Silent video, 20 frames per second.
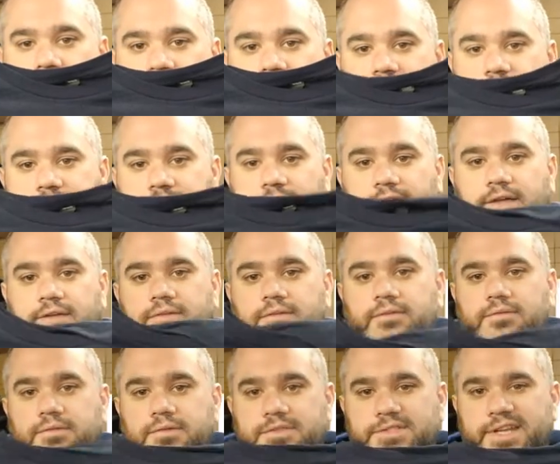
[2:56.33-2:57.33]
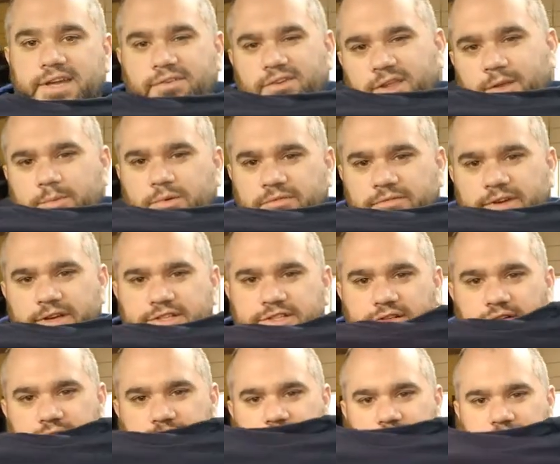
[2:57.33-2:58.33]
I mean, it's not really
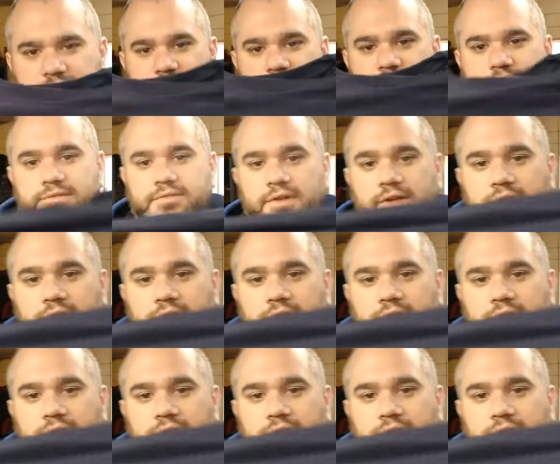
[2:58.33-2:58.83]
professional vintage,